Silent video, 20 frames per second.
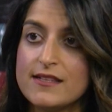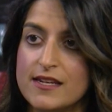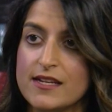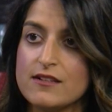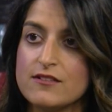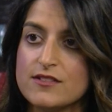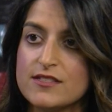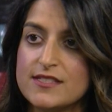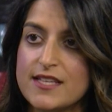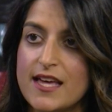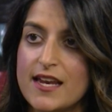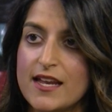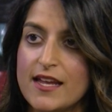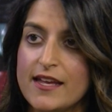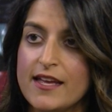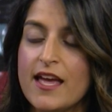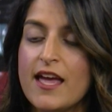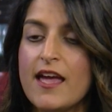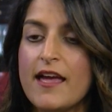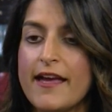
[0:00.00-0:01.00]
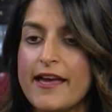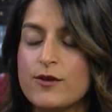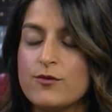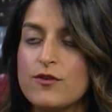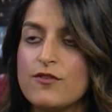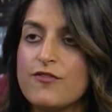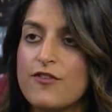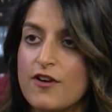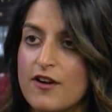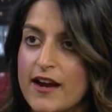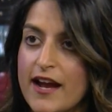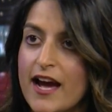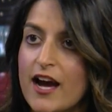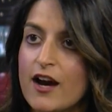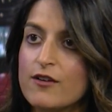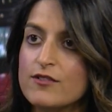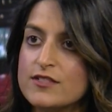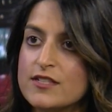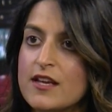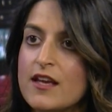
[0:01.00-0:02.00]
clinical setting and refer
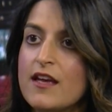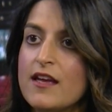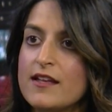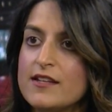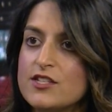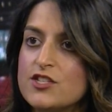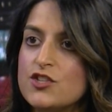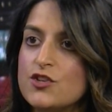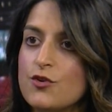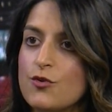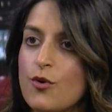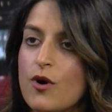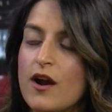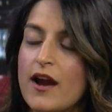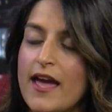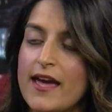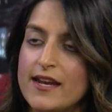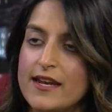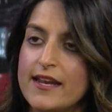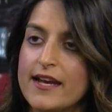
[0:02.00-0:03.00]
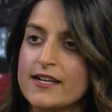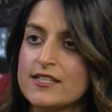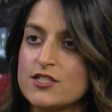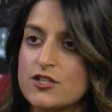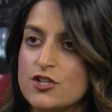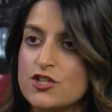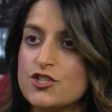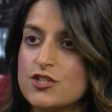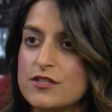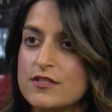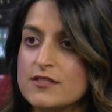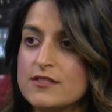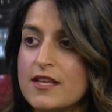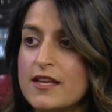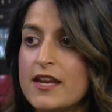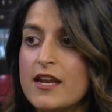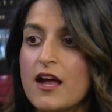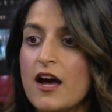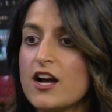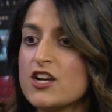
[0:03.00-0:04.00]
out to our head and neck surgeons.
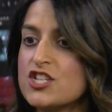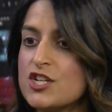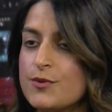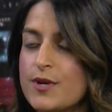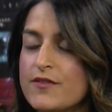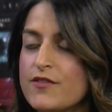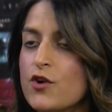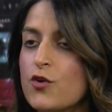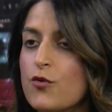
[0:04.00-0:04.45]
And at Oxygen, we have